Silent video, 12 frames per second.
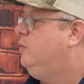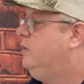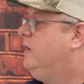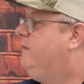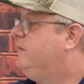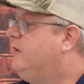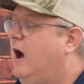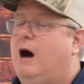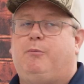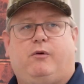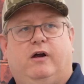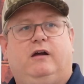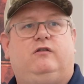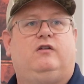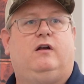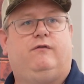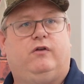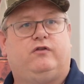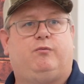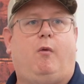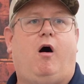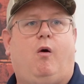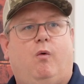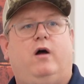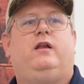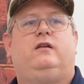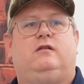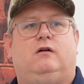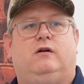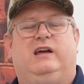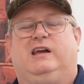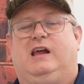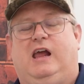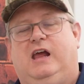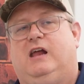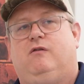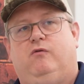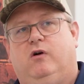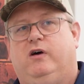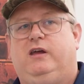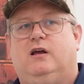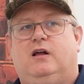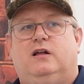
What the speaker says: will give us operation of the small one until it can't really